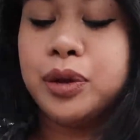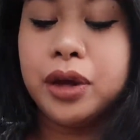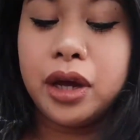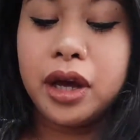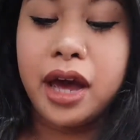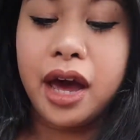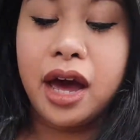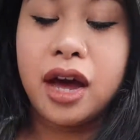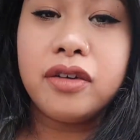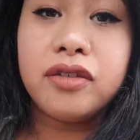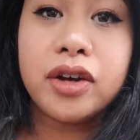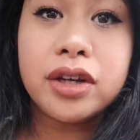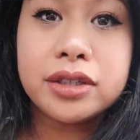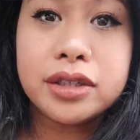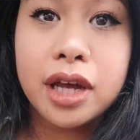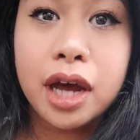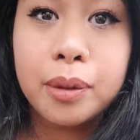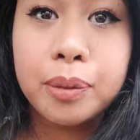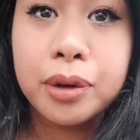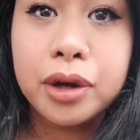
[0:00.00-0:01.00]
what I have on
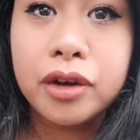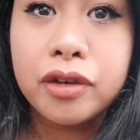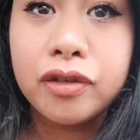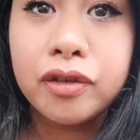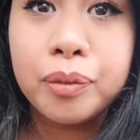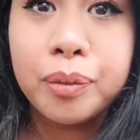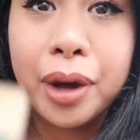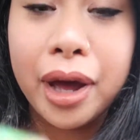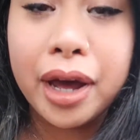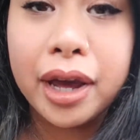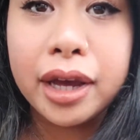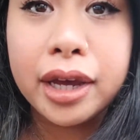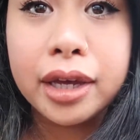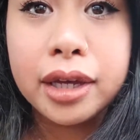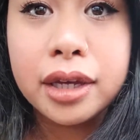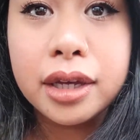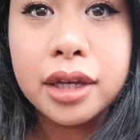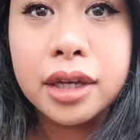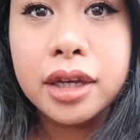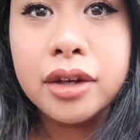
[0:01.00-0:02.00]
top of my
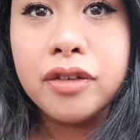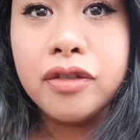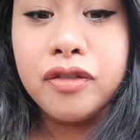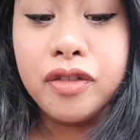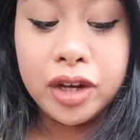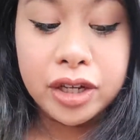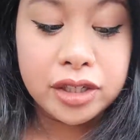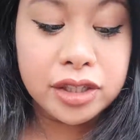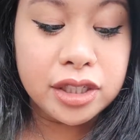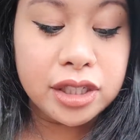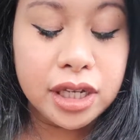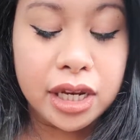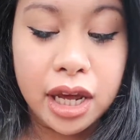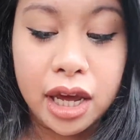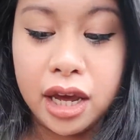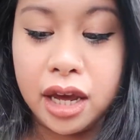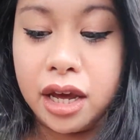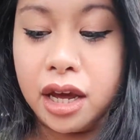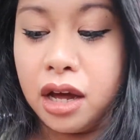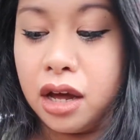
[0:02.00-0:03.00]
face
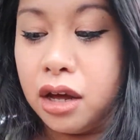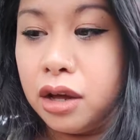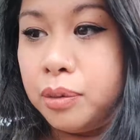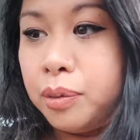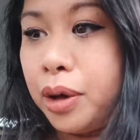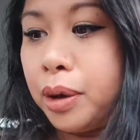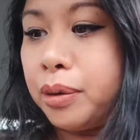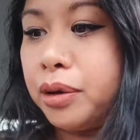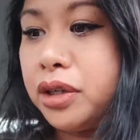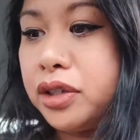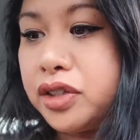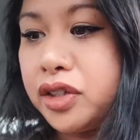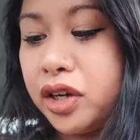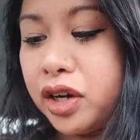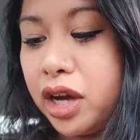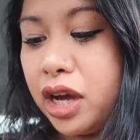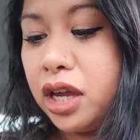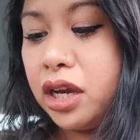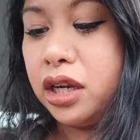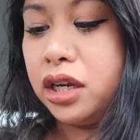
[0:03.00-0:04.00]
today. Um, I'm gonna
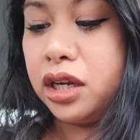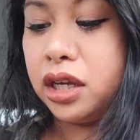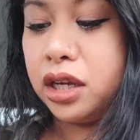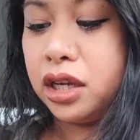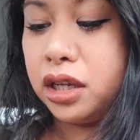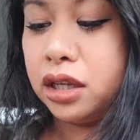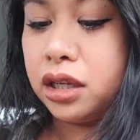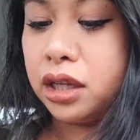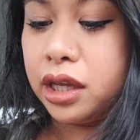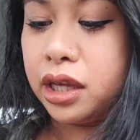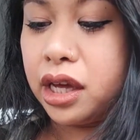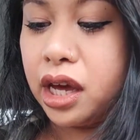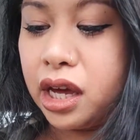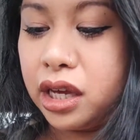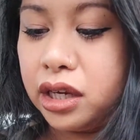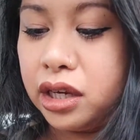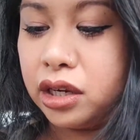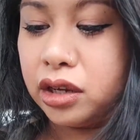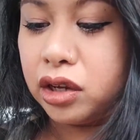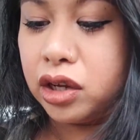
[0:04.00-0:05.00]
start heading in. Like
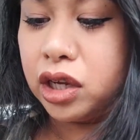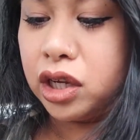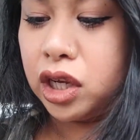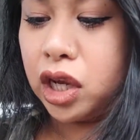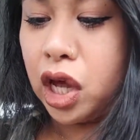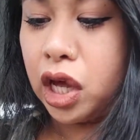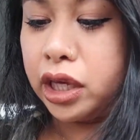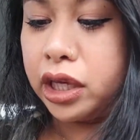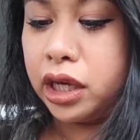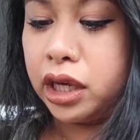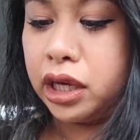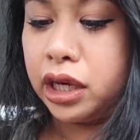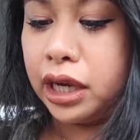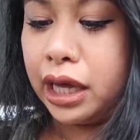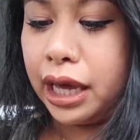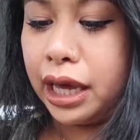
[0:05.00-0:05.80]
I need to clock in